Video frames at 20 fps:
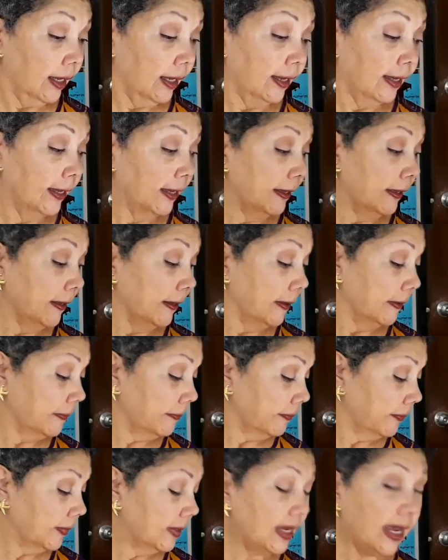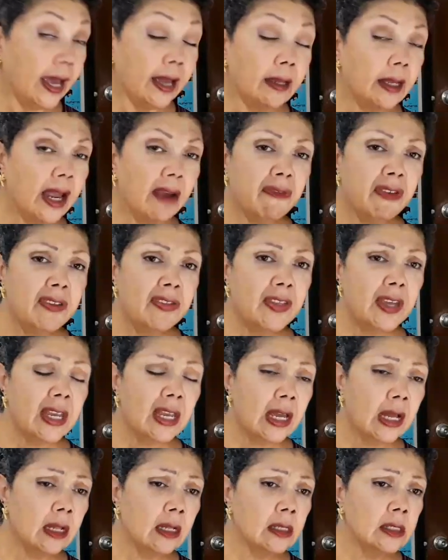
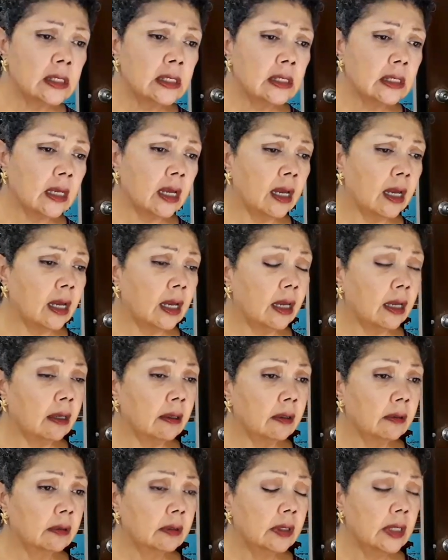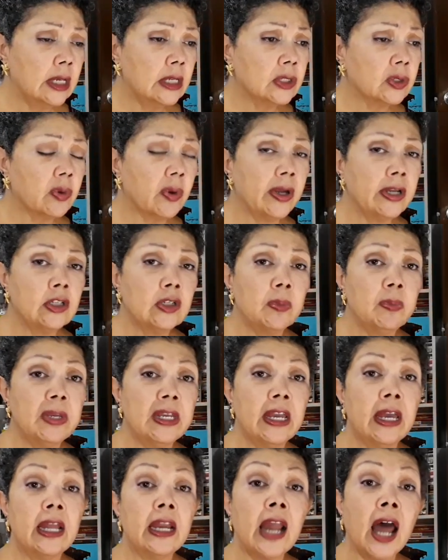Everything else is going to
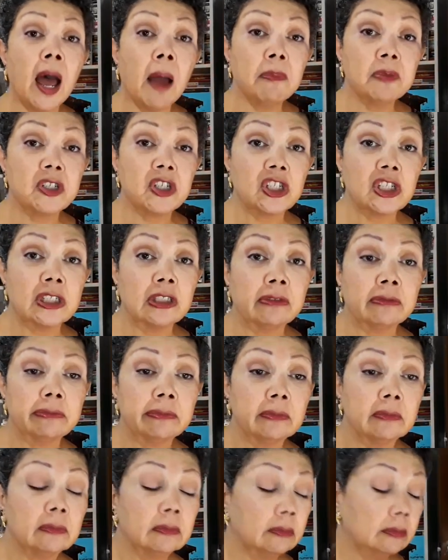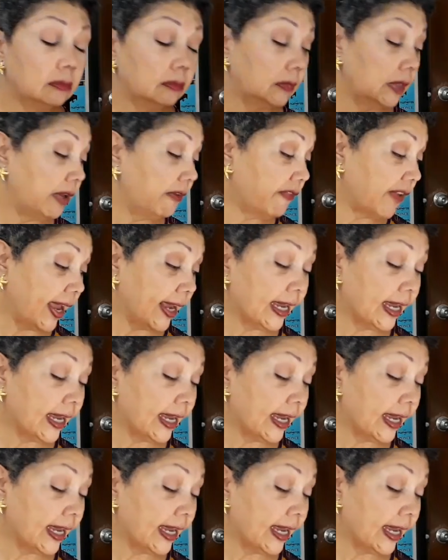be an option. If I